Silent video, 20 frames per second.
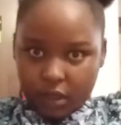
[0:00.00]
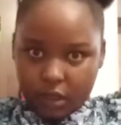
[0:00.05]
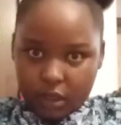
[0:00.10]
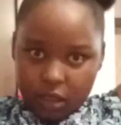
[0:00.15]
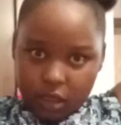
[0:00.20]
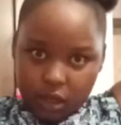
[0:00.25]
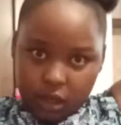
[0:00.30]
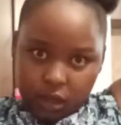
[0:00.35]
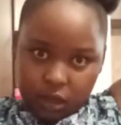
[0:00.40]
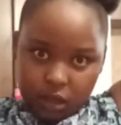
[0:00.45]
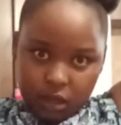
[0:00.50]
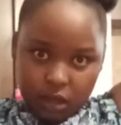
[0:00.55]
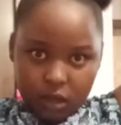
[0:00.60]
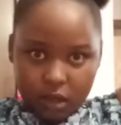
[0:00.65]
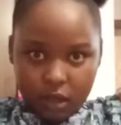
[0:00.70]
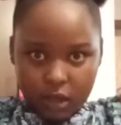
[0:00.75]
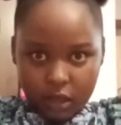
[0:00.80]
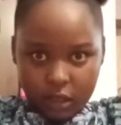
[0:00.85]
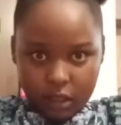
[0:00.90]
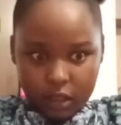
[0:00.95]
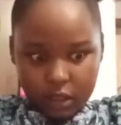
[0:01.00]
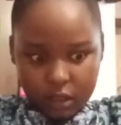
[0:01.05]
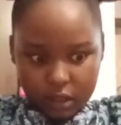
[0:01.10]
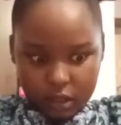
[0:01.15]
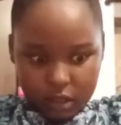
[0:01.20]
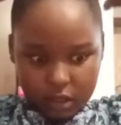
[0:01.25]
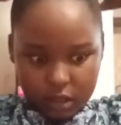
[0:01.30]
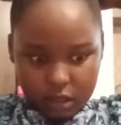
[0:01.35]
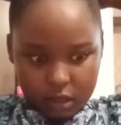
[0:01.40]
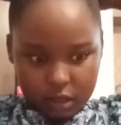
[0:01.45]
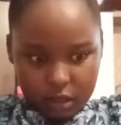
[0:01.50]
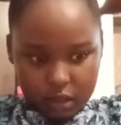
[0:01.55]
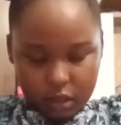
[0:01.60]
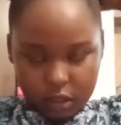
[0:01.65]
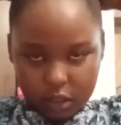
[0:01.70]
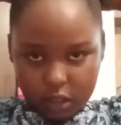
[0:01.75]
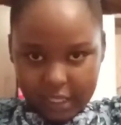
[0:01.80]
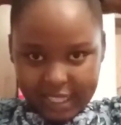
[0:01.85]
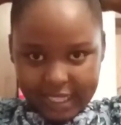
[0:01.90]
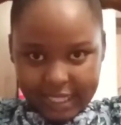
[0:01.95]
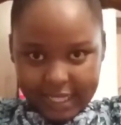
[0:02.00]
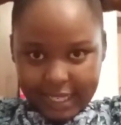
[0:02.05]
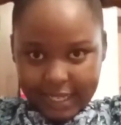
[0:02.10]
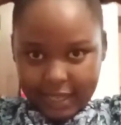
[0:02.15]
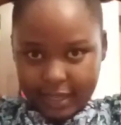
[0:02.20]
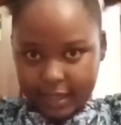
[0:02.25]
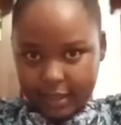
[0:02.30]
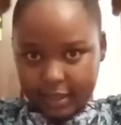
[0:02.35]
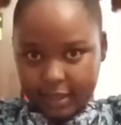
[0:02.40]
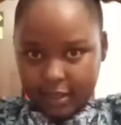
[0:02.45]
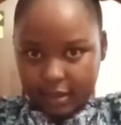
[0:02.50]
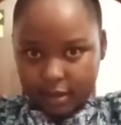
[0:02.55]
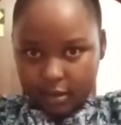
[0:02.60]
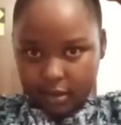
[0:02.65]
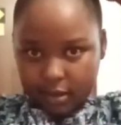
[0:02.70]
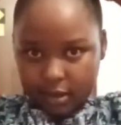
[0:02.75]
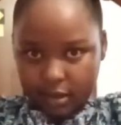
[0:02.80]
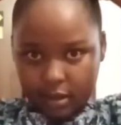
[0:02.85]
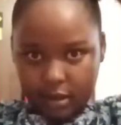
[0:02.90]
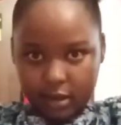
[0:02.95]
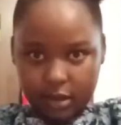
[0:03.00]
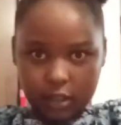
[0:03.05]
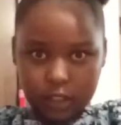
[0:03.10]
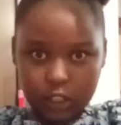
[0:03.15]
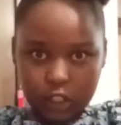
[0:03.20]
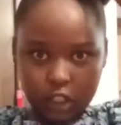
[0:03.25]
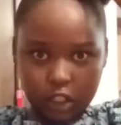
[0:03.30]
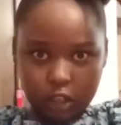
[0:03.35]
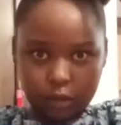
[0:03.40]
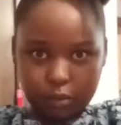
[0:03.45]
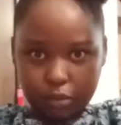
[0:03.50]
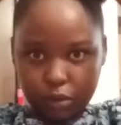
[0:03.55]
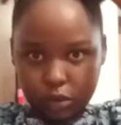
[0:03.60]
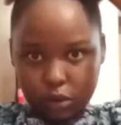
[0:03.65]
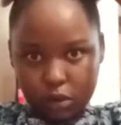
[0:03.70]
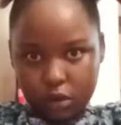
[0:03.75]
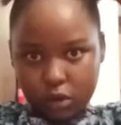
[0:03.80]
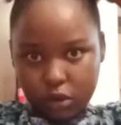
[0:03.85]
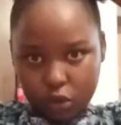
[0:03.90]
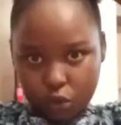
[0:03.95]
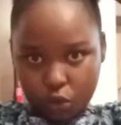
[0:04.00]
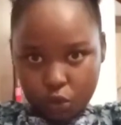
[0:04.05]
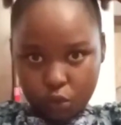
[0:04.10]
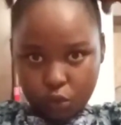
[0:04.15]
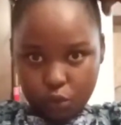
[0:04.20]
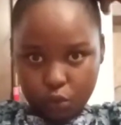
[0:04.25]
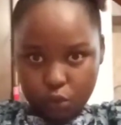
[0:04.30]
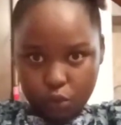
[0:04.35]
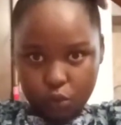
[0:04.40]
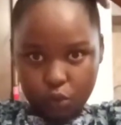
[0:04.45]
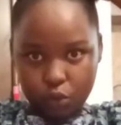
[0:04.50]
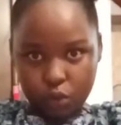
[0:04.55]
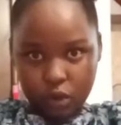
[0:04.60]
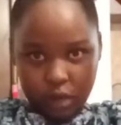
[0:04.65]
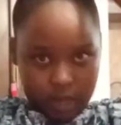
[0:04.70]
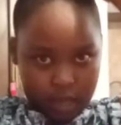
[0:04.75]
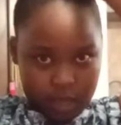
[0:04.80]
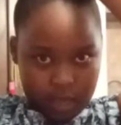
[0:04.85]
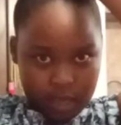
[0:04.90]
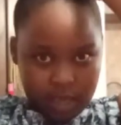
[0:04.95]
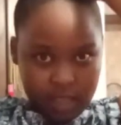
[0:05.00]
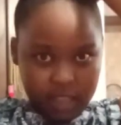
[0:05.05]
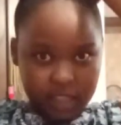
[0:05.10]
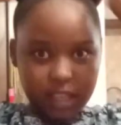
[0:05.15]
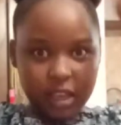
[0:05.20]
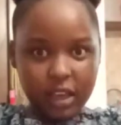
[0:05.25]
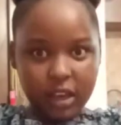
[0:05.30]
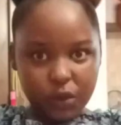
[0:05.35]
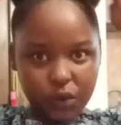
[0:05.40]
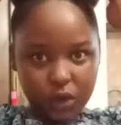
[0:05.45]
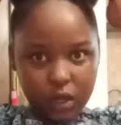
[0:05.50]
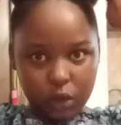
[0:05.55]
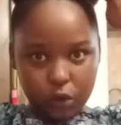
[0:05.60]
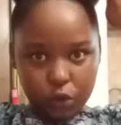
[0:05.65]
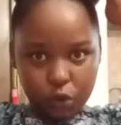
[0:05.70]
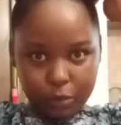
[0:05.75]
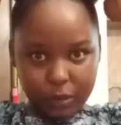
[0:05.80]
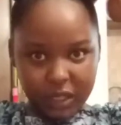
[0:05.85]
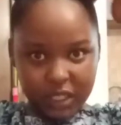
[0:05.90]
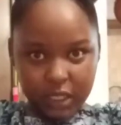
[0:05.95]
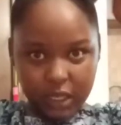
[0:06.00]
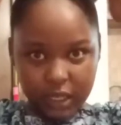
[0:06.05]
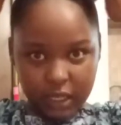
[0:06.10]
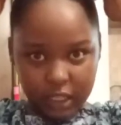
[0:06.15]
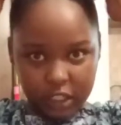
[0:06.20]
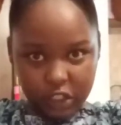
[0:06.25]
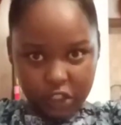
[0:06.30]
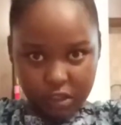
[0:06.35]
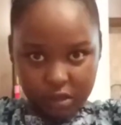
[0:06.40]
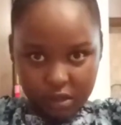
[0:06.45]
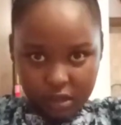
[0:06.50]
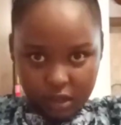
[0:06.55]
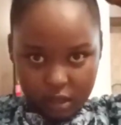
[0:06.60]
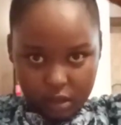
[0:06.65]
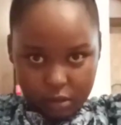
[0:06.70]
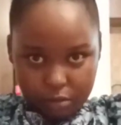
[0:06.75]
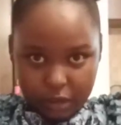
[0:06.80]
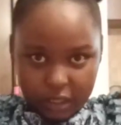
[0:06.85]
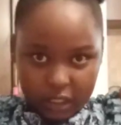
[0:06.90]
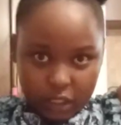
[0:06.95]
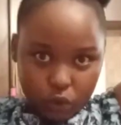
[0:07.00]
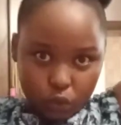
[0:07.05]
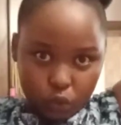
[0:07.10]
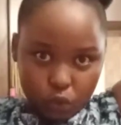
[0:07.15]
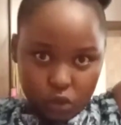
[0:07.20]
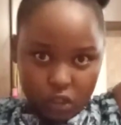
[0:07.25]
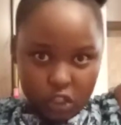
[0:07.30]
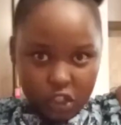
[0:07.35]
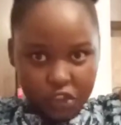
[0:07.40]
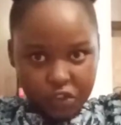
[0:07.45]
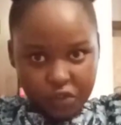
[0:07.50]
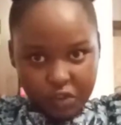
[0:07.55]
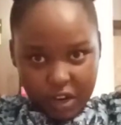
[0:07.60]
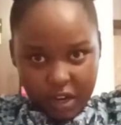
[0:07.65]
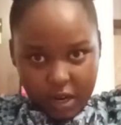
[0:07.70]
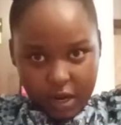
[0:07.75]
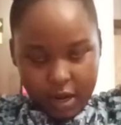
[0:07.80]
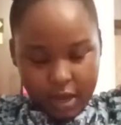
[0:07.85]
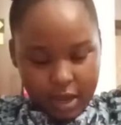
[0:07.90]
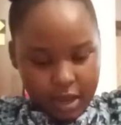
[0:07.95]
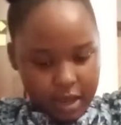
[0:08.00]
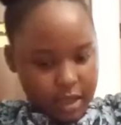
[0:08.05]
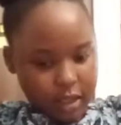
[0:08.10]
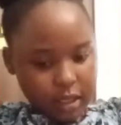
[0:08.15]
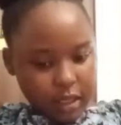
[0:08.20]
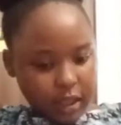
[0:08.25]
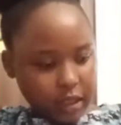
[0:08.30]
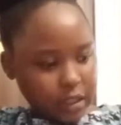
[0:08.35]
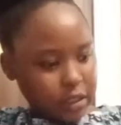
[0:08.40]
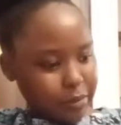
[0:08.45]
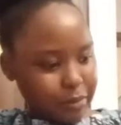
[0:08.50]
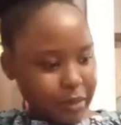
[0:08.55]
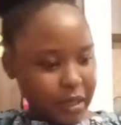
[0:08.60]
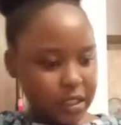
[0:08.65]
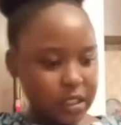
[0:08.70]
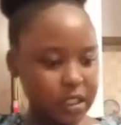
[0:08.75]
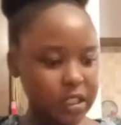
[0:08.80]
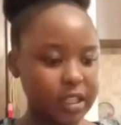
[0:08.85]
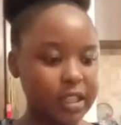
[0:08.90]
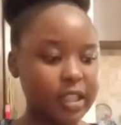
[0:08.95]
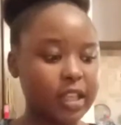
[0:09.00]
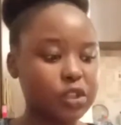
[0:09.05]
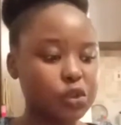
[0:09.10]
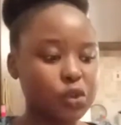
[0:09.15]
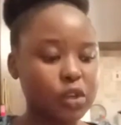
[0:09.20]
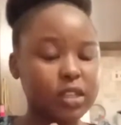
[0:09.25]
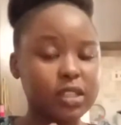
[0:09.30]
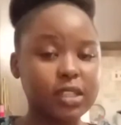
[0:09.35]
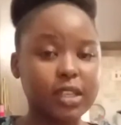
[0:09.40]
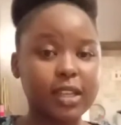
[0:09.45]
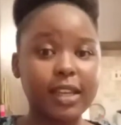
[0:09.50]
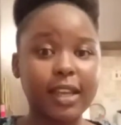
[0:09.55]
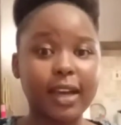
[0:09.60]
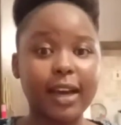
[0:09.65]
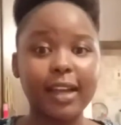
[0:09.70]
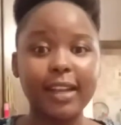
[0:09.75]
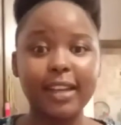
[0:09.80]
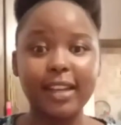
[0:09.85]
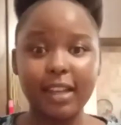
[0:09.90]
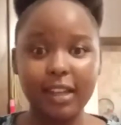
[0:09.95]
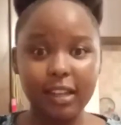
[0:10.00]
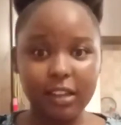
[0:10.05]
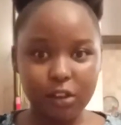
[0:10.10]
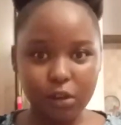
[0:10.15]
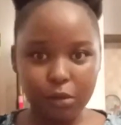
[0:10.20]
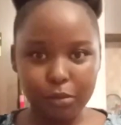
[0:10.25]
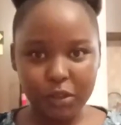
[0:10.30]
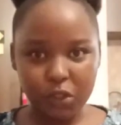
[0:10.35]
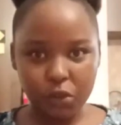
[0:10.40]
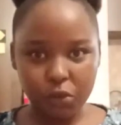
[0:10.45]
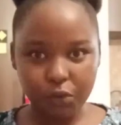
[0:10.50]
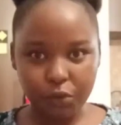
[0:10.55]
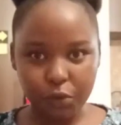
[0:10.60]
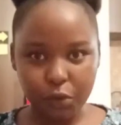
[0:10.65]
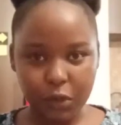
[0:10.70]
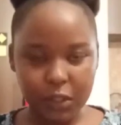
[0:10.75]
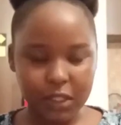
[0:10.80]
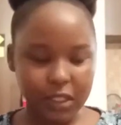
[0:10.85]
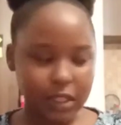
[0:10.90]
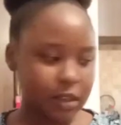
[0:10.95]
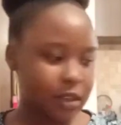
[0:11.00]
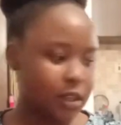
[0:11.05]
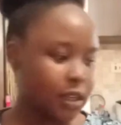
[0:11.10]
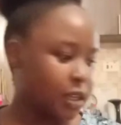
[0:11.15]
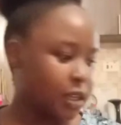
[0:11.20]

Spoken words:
that it stays in that shape. So the hair will automatically shrink, but it won't shrink that much. That's why I said add a little bit of water.